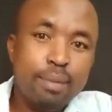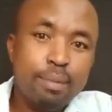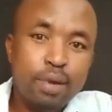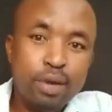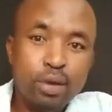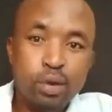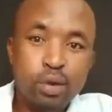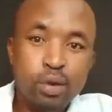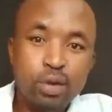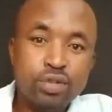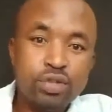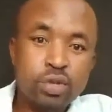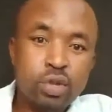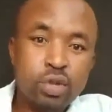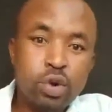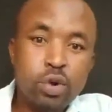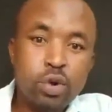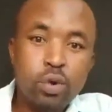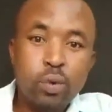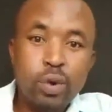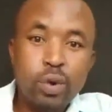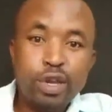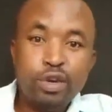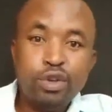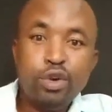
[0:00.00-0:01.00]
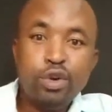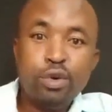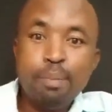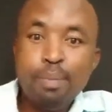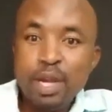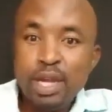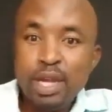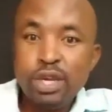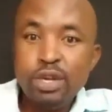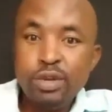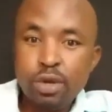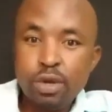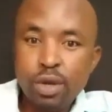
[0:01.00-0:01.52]
because when you
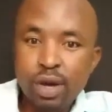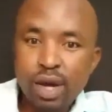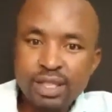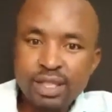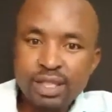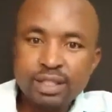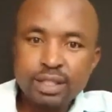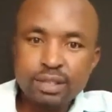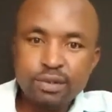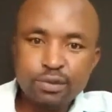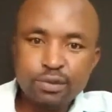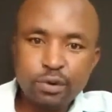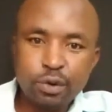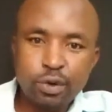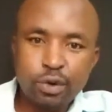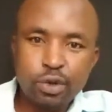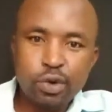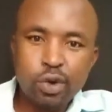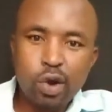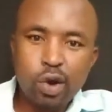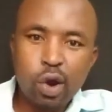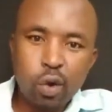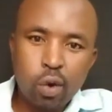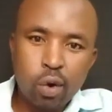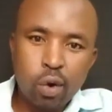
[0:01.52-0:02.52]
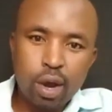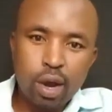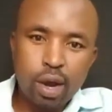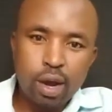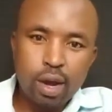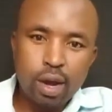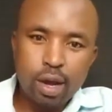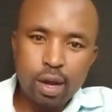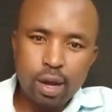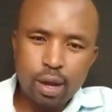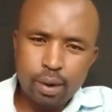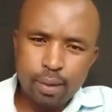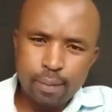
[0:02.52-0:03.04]
bid, you're asking for your
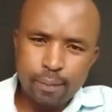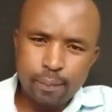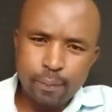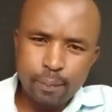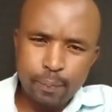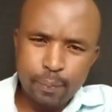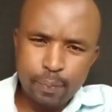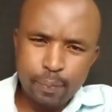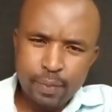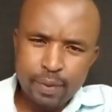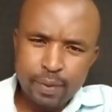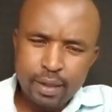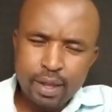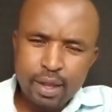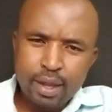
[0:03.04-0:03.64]
own